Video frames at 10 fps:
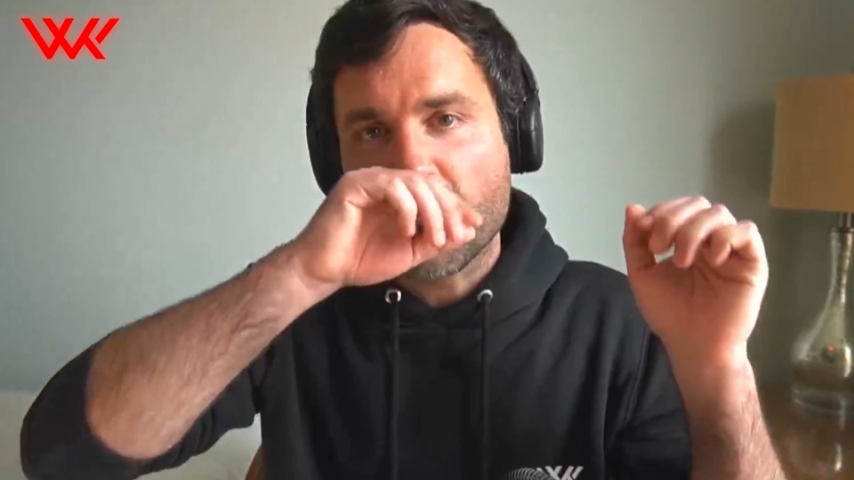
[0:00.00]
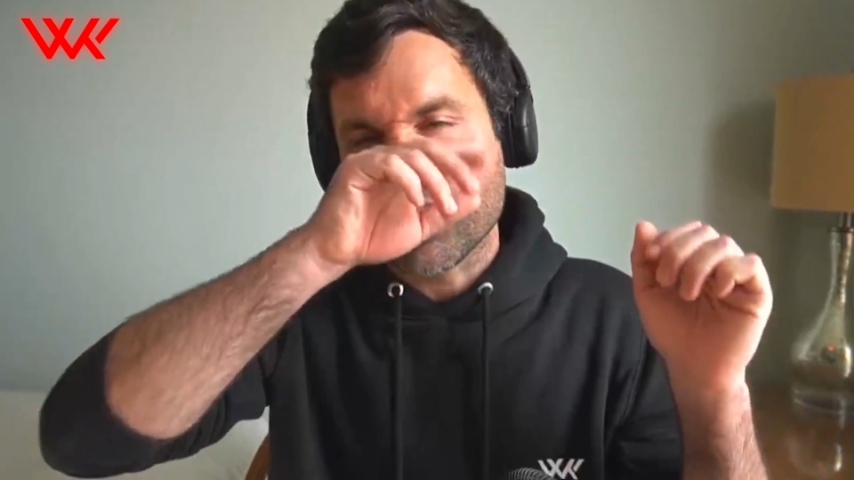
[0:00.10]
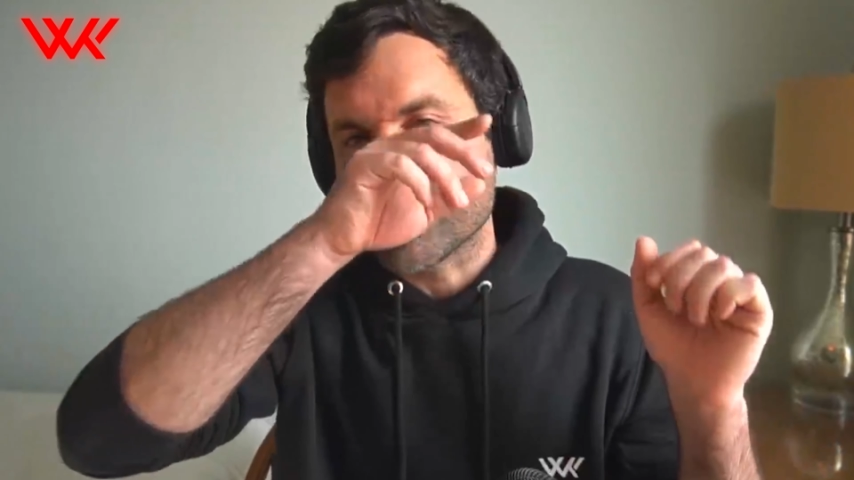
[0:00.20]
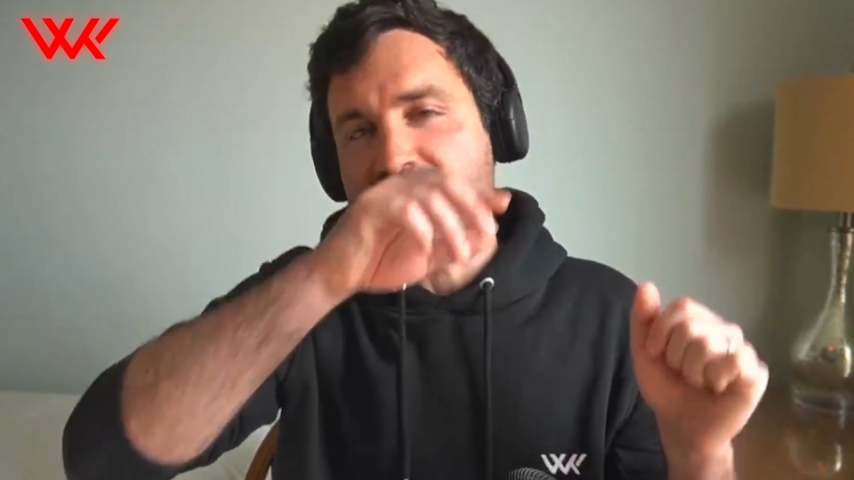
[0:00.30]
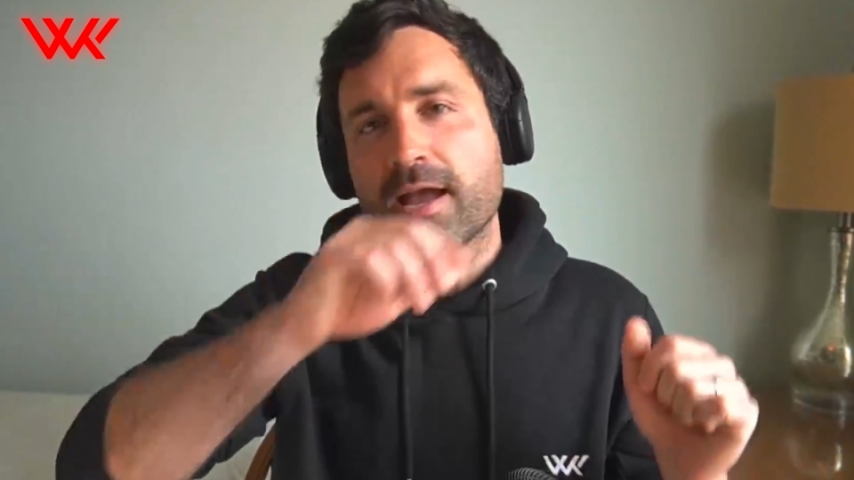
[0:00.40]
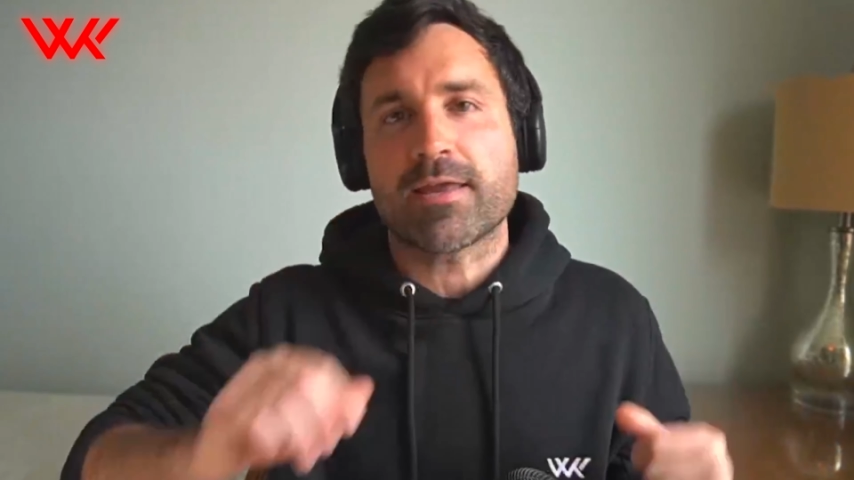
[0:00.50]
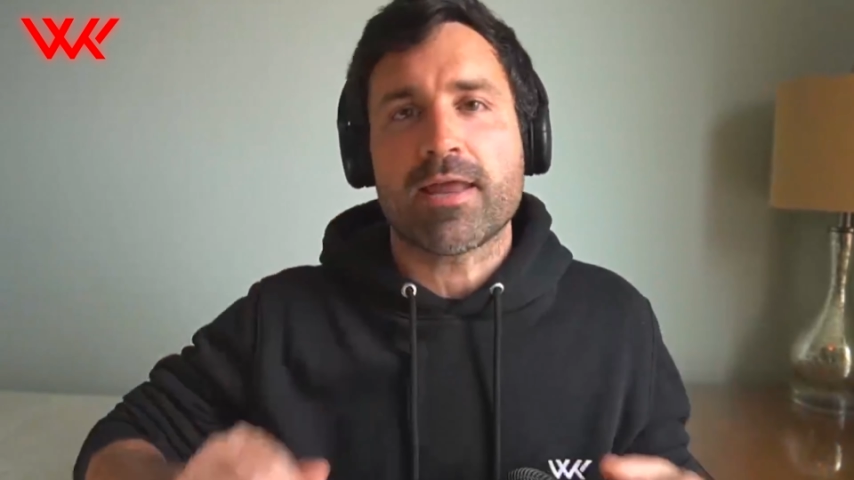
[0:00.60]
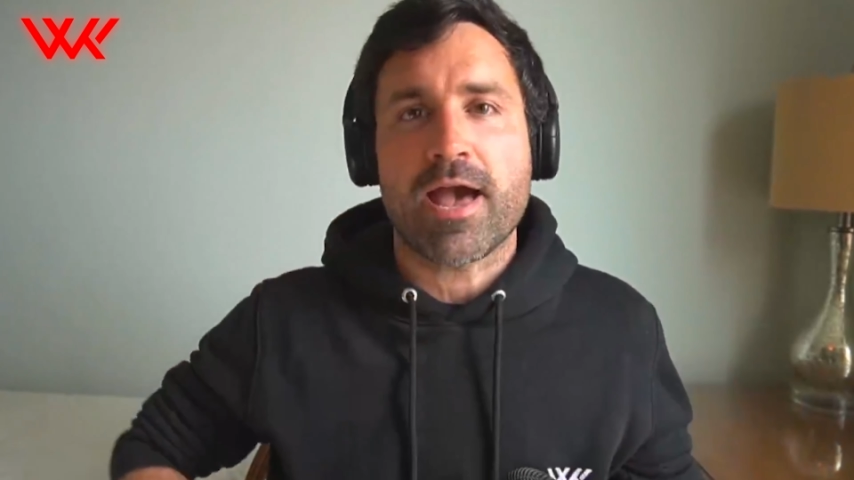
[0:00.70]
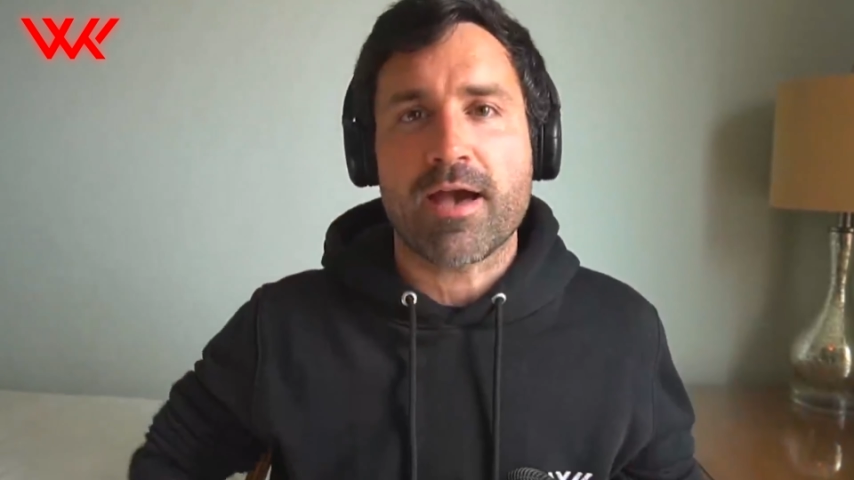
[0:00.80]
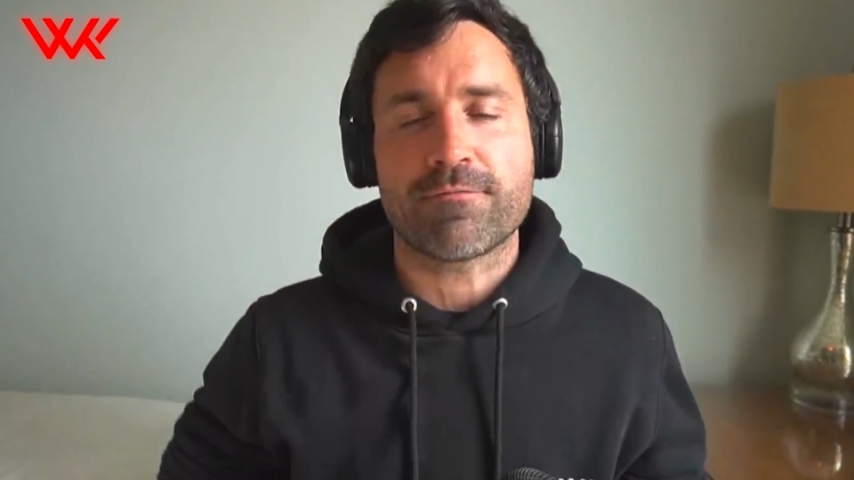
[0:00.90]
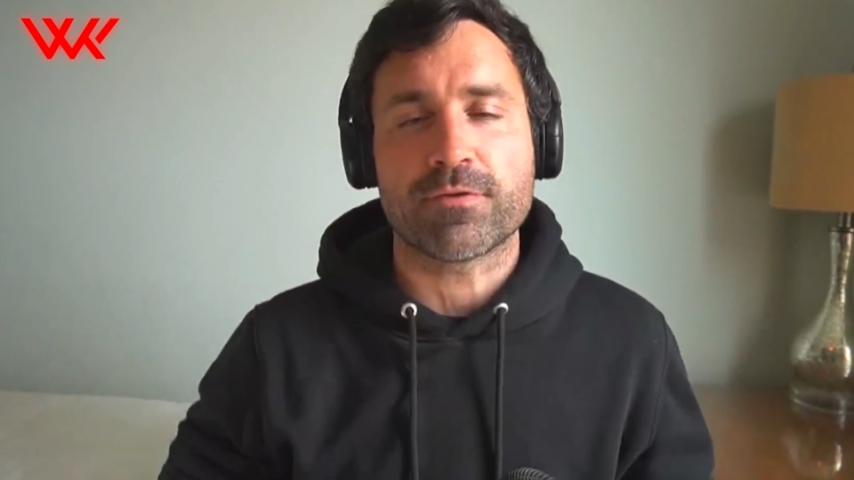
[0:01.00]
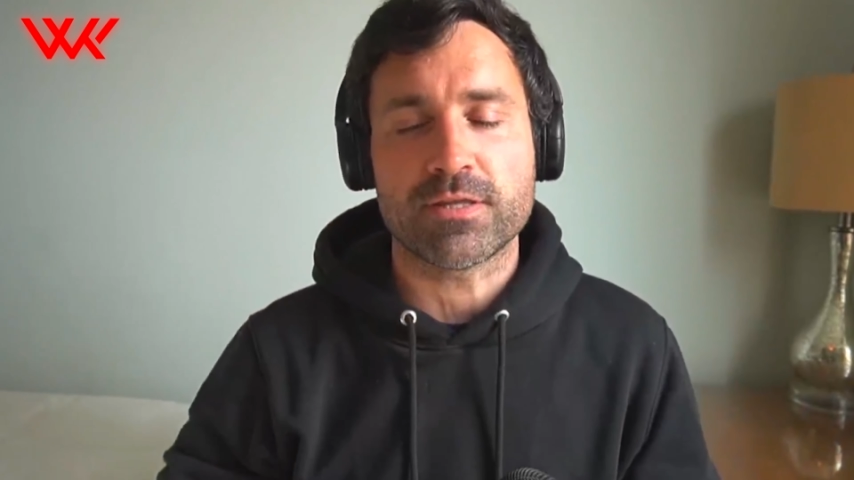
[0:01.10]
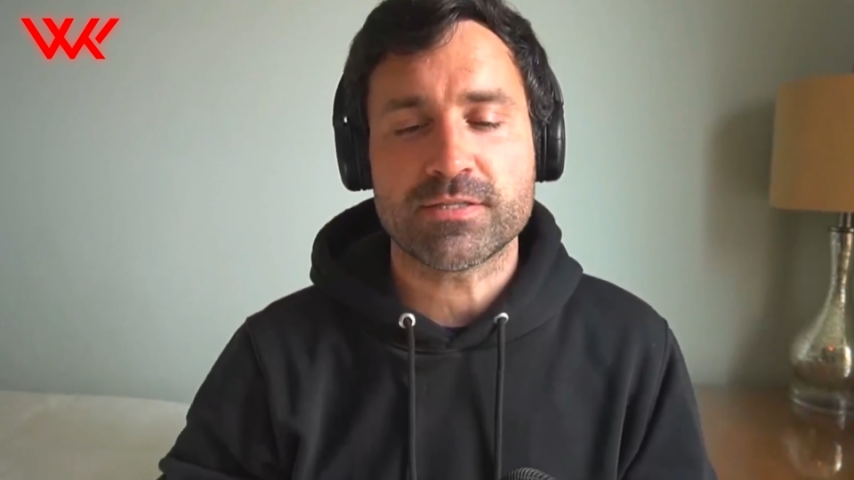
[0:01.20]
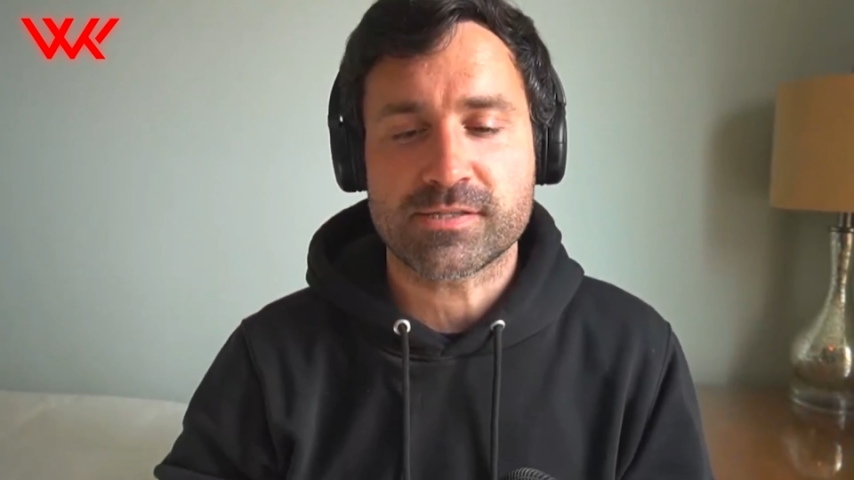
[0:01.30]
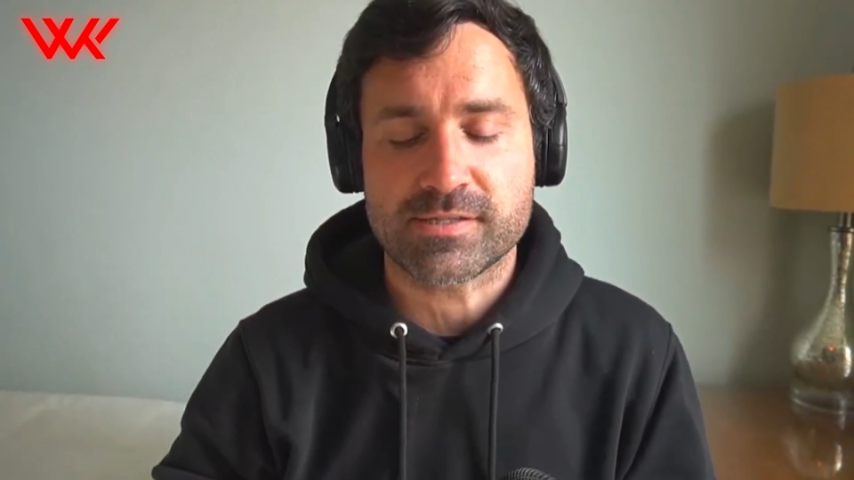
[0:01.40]
for the second half of
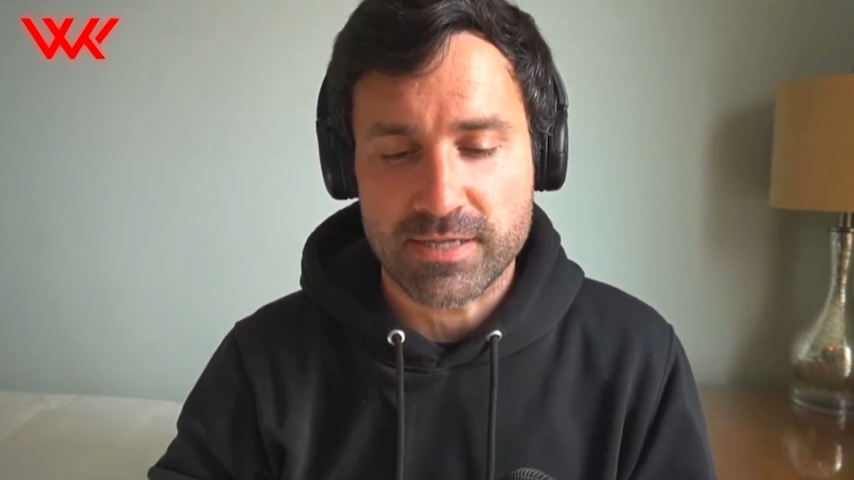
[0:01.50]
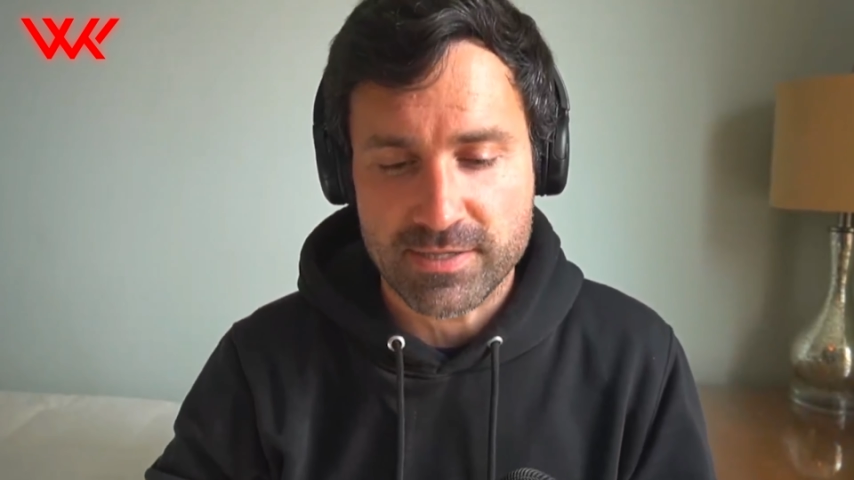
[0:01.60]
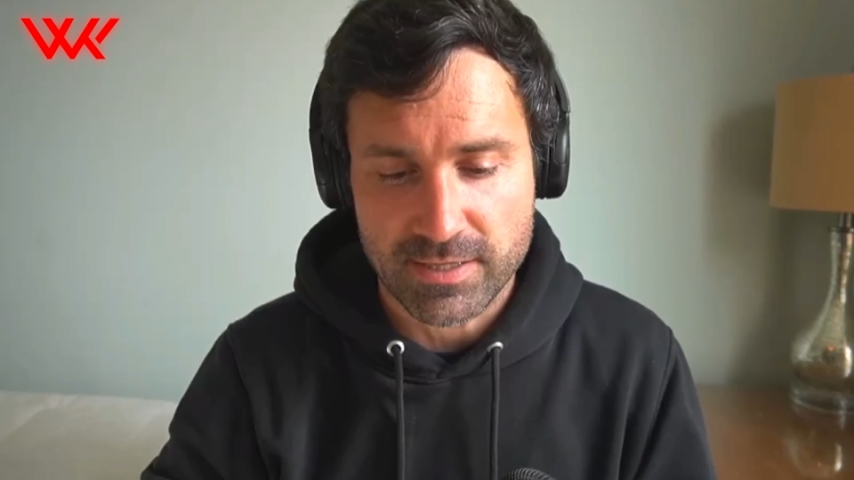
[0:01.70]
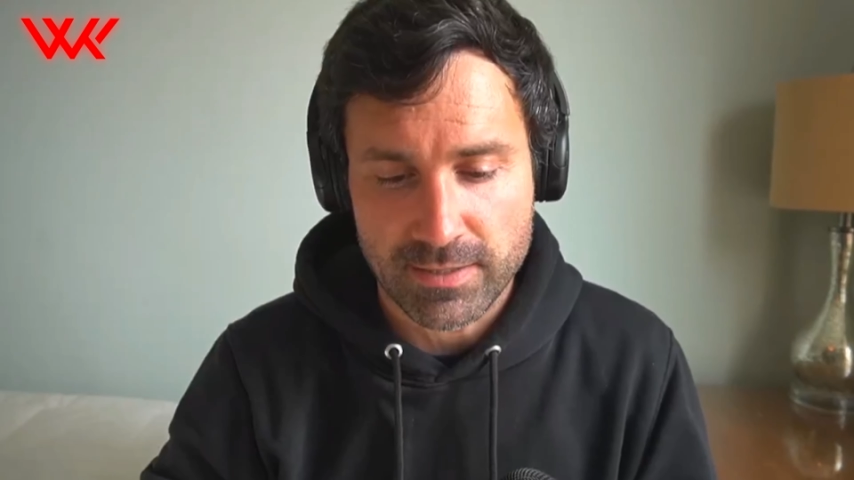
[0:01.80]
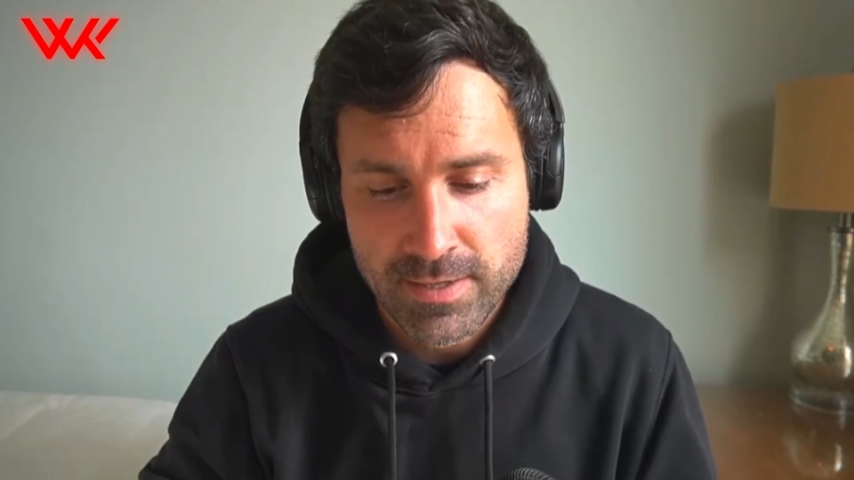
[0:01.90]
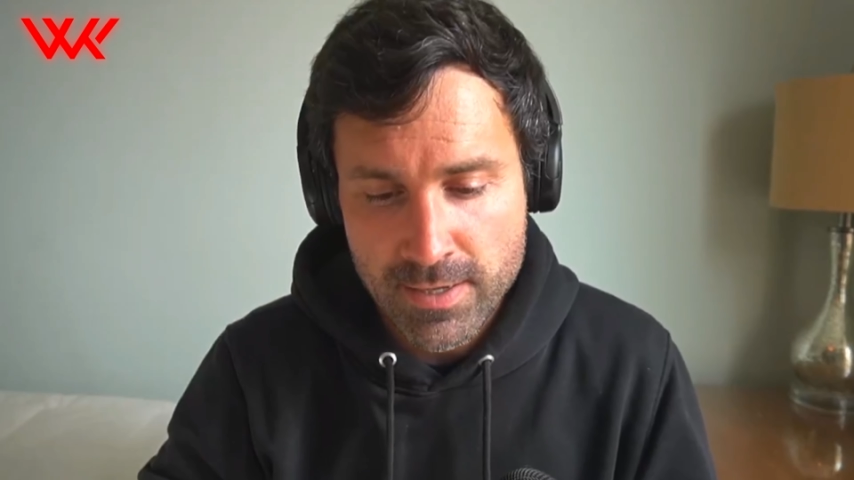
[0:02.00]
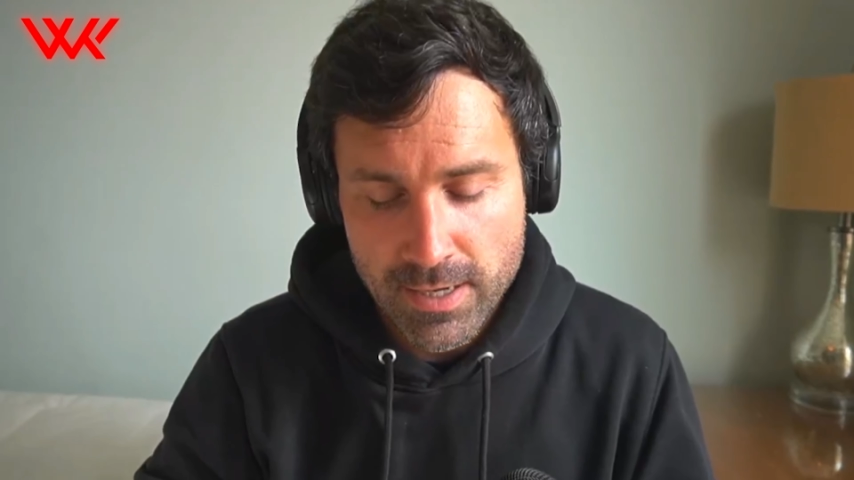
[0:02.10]
this season.